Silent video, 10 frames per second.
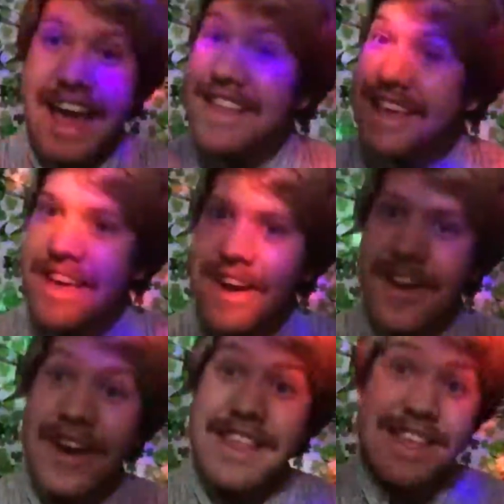I'll go
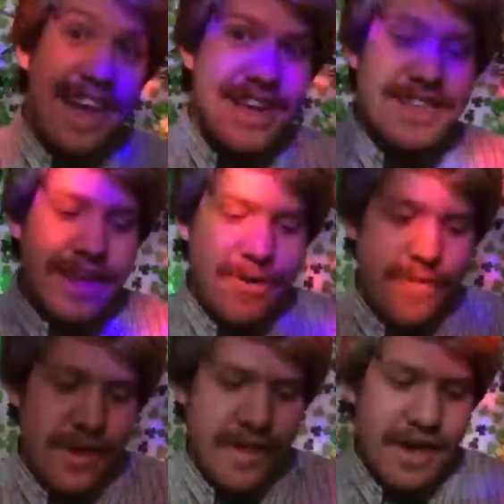ahead and let you guys
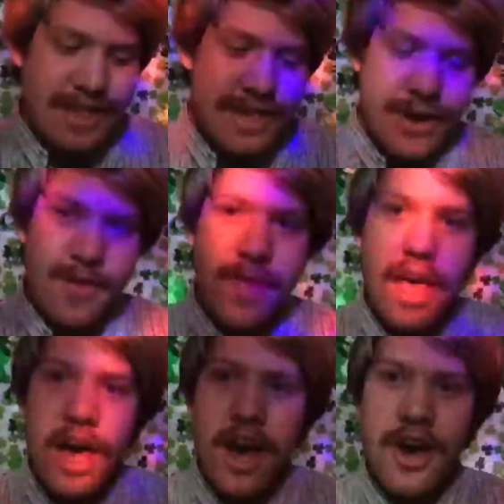know about that. So
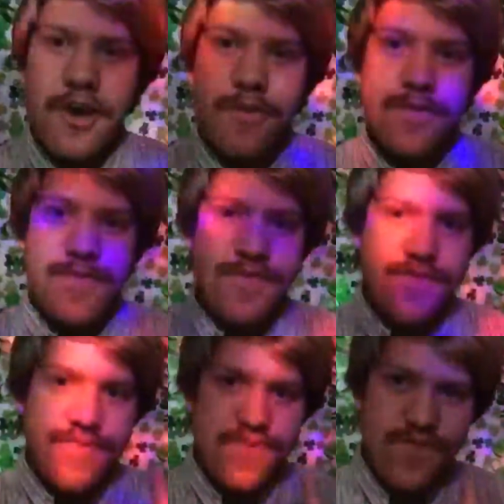
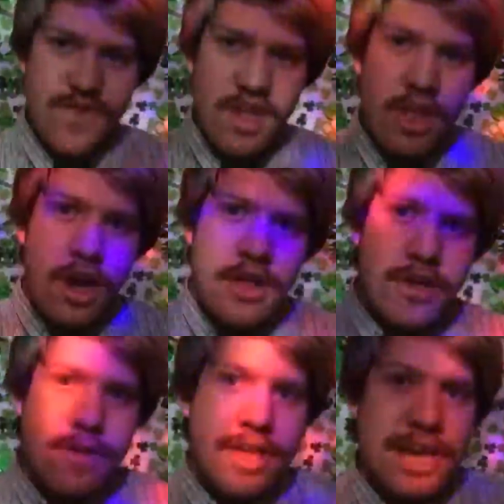
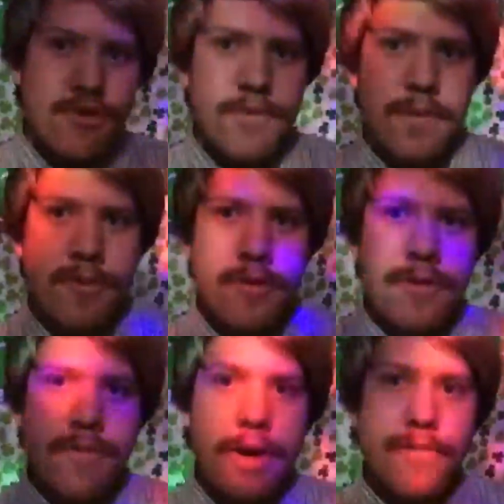also, do you guys
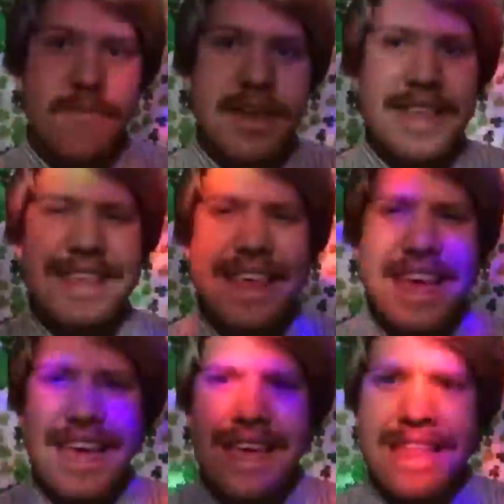remember about me
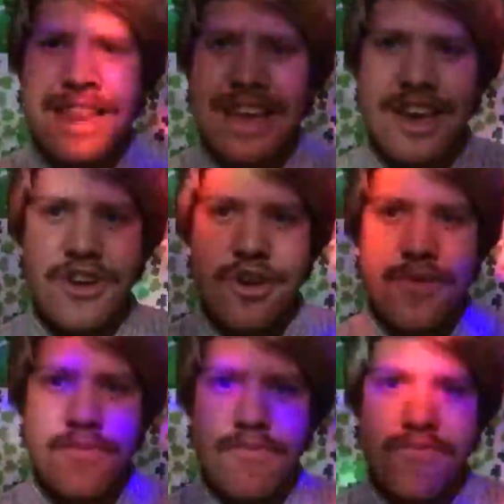saying
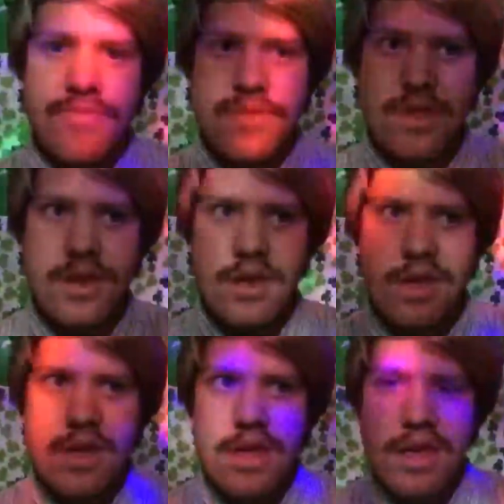in
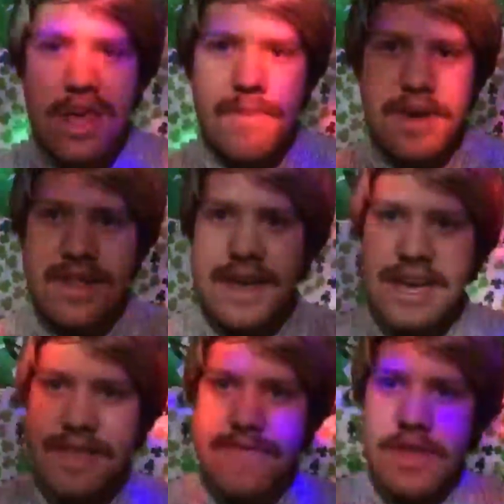my
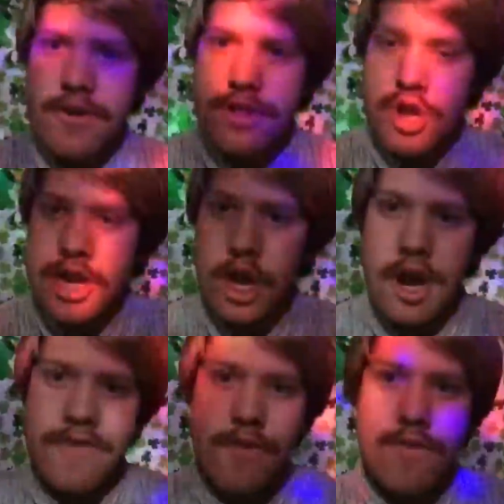last video, the drinking
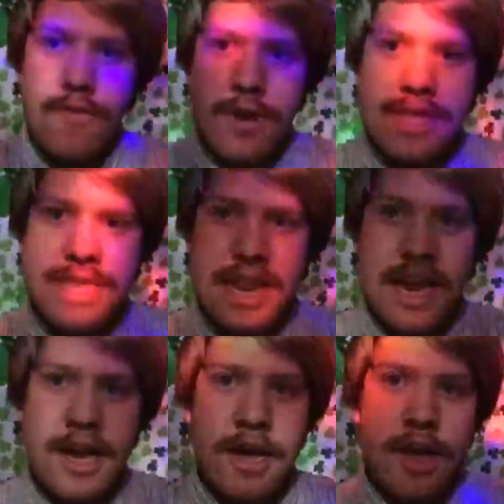coffee one, where I said
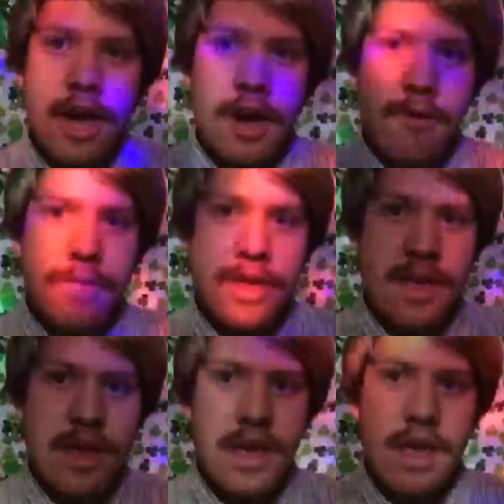I will
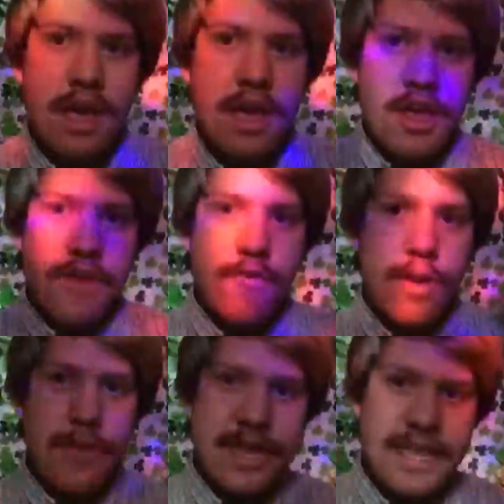be giving
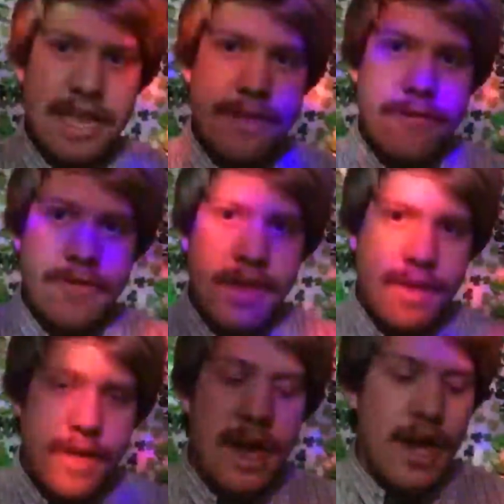away my sets and
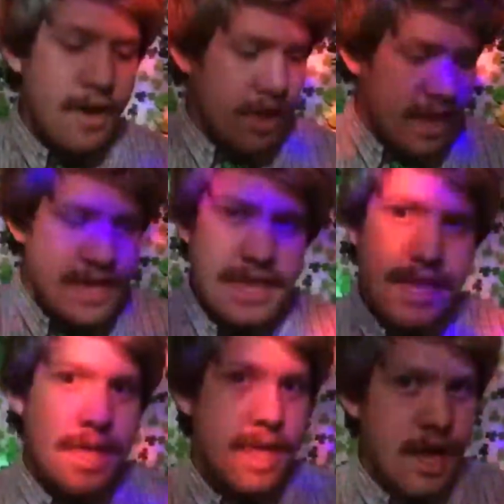everything?
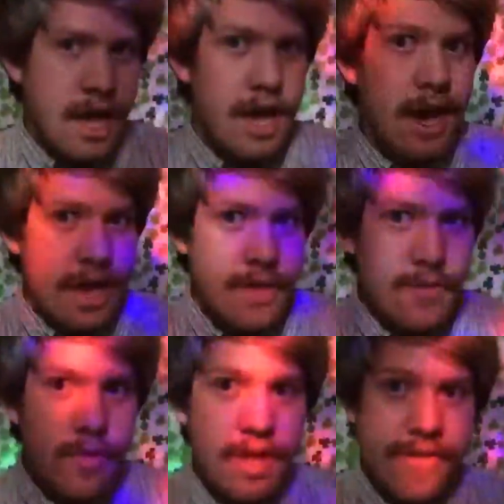Yes, I am
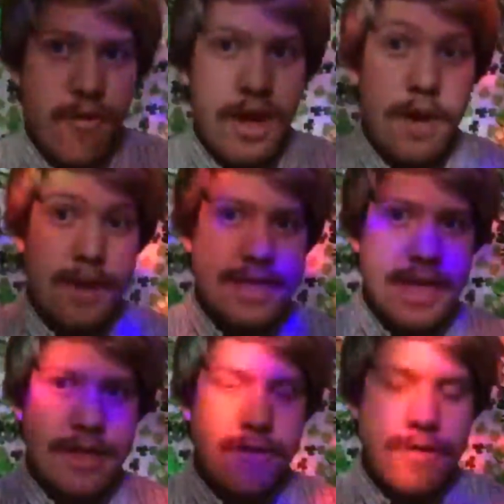doing a giveaway on my
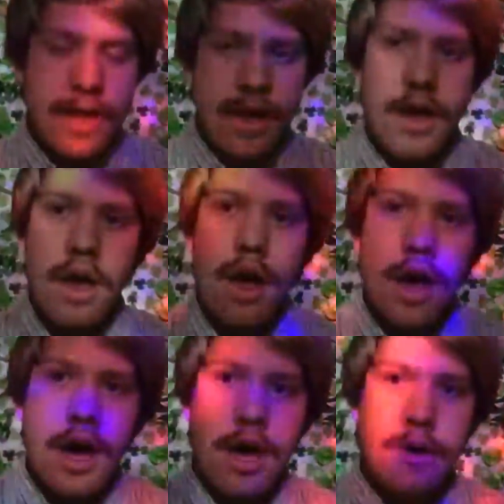sets and everything.
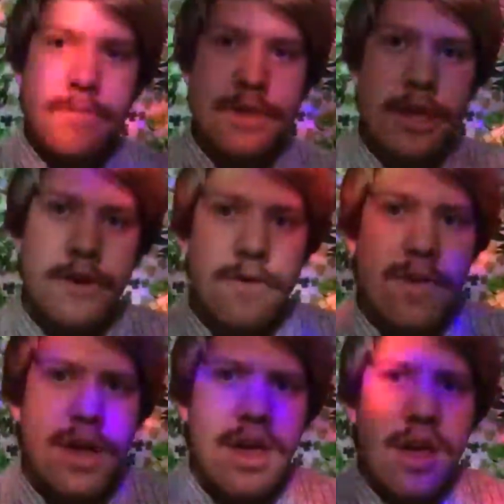
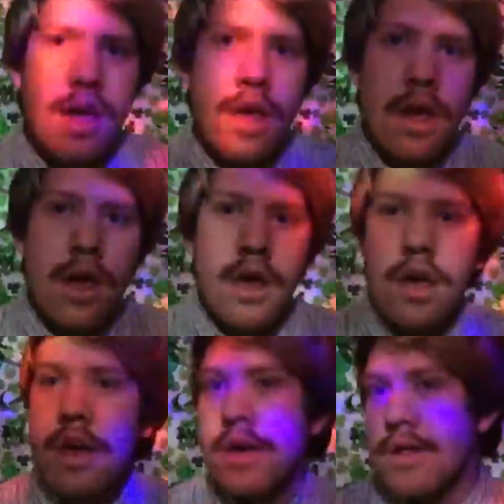So
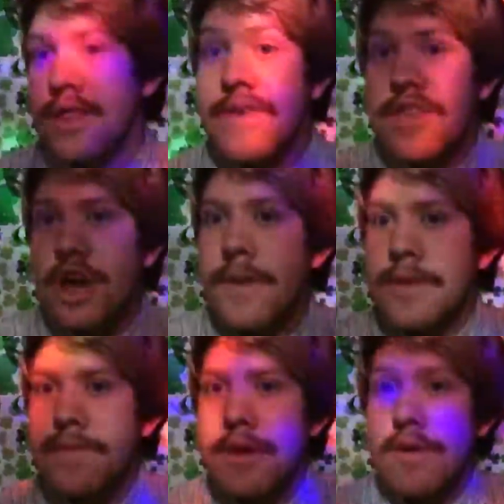leave in the
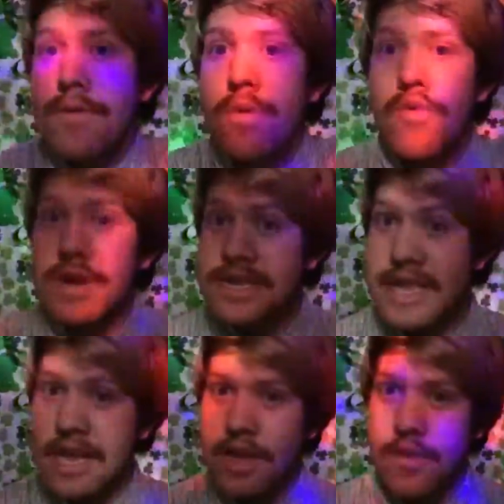comments below which
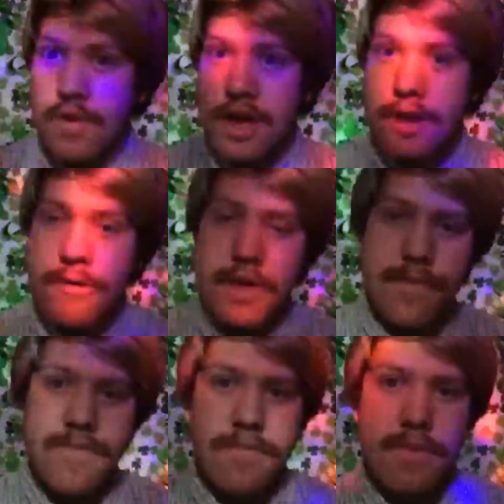set you want and
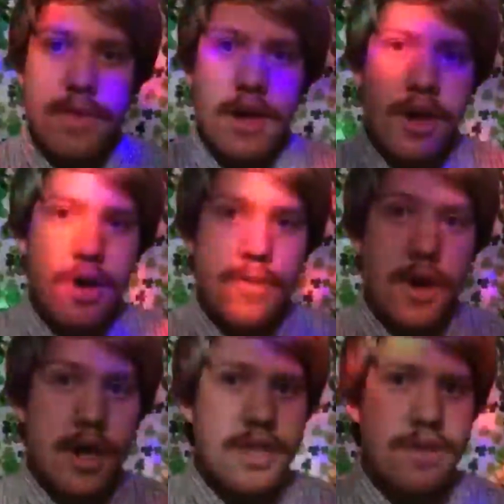everything.
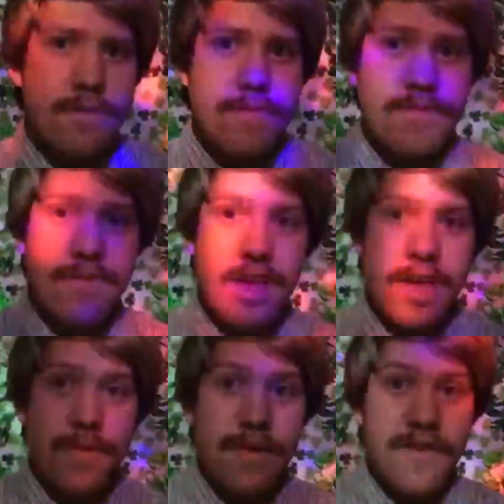
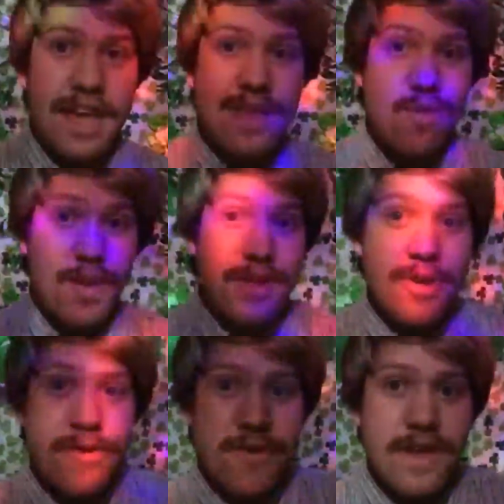If you guys want me
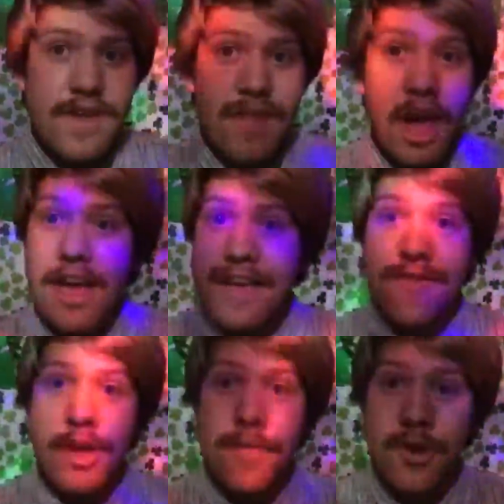to and everything, I
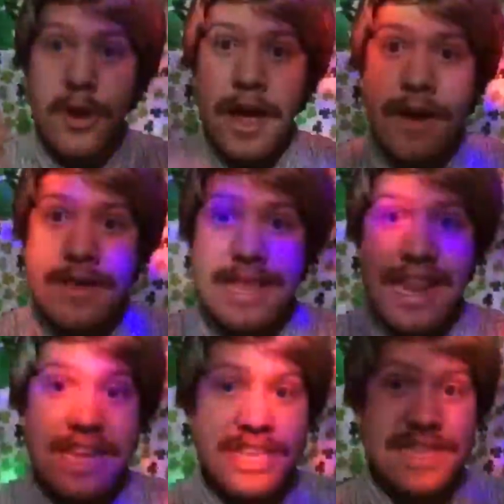even come to your house
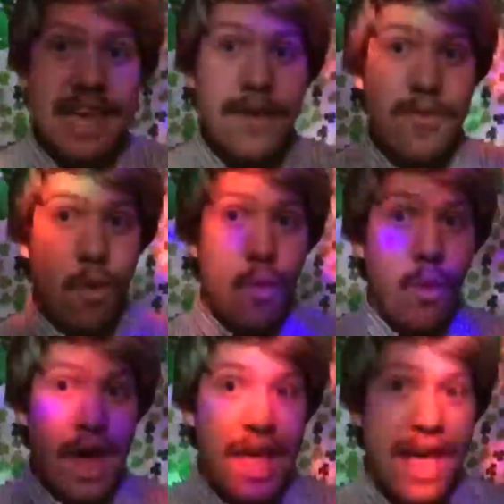and actually set up the
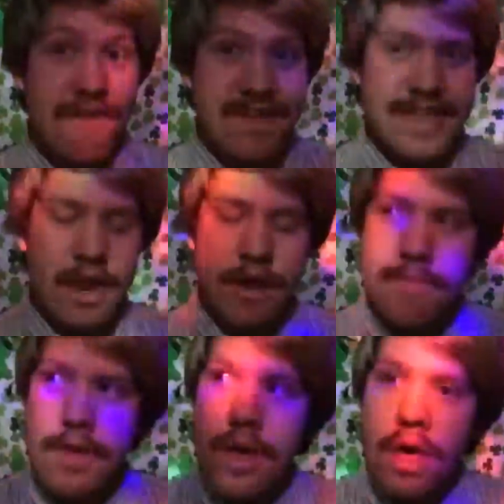way I have it set
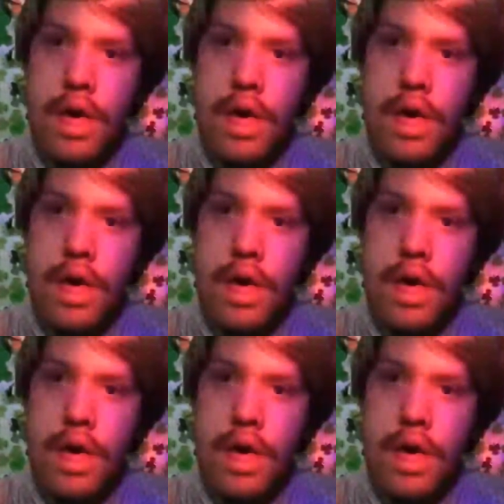up.